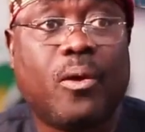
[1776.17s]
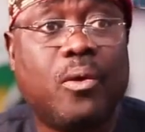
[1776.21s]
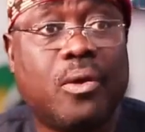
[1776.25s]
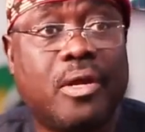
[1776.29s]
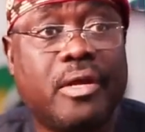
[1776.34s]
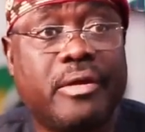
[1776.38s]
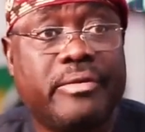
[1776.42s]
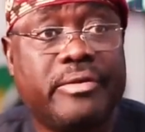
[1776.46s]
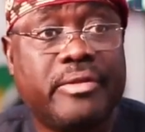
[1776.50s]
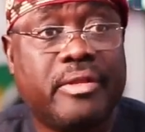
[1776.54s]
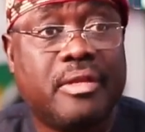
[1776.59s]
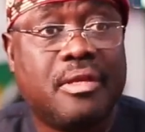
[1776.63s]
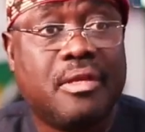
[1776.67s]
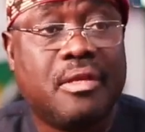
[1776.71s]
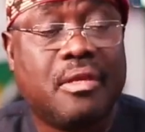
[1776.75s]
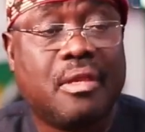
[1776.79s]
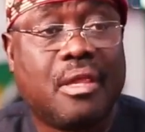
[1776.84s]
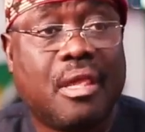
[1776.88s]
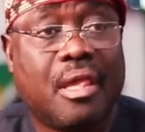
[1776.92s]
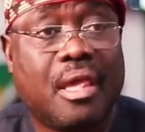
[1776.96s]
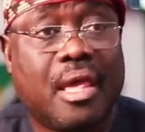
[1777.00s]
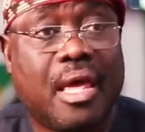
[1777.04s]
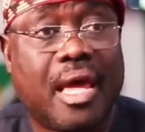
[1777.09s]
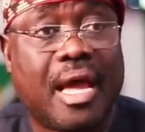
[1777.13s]
Okay.
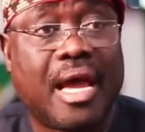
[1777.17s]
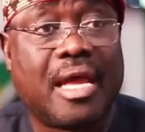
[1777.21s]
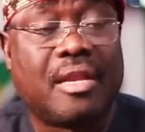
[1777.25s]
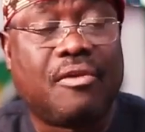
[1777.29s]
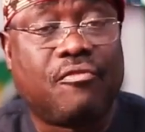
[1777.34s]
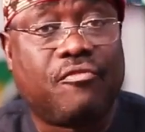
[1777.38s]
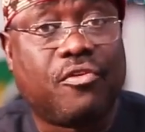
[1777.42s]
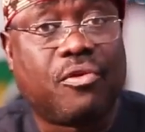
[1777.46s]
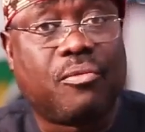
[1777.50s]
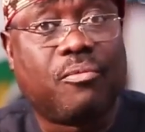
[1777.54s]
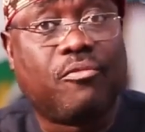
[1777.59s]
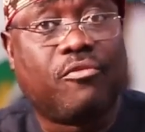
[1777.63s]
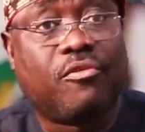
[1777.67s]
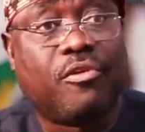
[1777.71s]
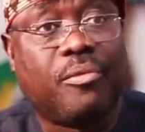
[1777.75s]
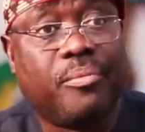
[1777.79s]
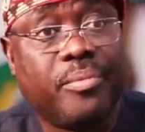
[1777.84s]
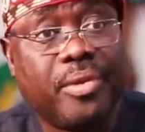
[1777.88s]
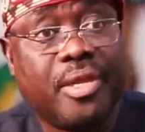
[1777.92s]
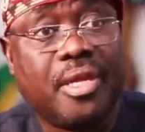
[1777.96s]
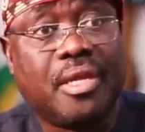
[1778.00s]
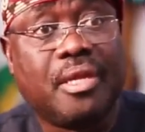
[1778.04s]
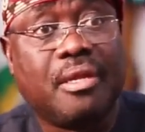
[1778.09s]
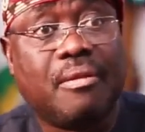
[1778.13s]
And
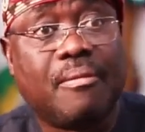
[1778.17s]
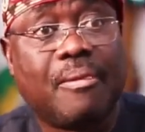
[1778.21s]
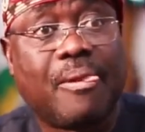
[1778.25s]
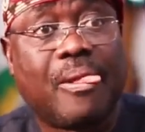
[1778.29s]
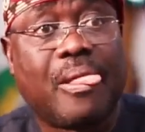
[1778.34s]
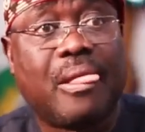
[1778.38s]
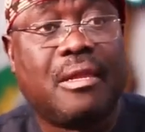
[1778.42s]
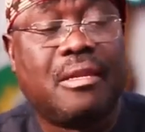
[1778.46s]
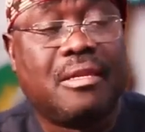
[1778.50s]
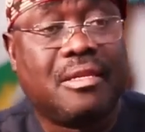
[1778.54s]
for me,